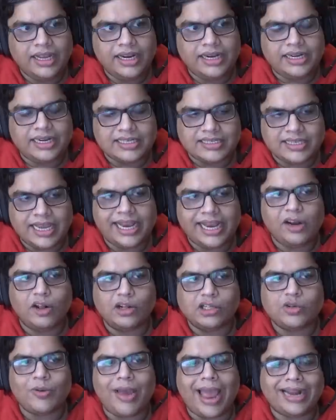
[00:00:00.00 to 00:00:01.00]
Design
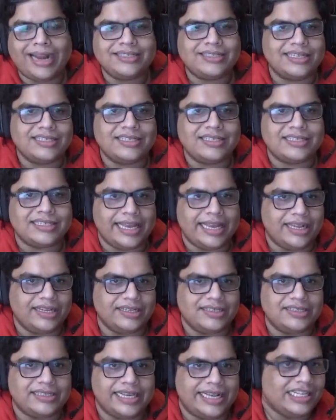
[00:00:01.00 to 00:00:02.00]
also acts as
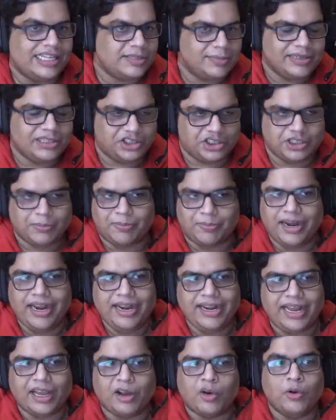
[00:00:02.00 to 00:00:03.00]
salesmanship, right?
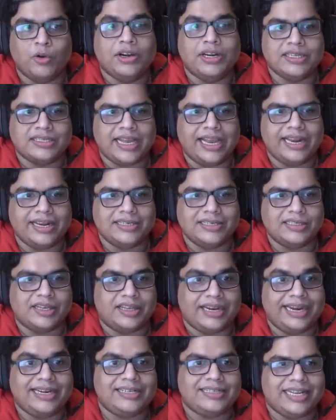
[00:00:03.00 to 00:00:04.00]
Like, good design is
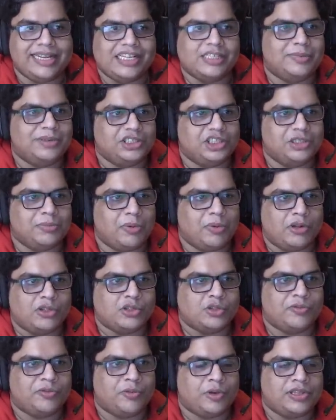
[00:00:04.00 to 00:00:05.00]
great salesmanship
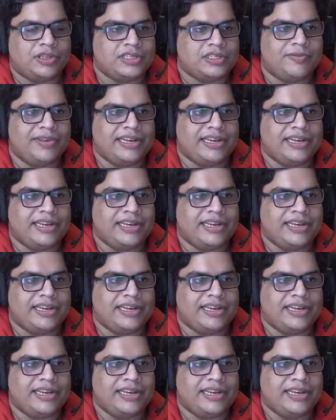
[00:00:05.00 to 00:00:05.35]
also for this very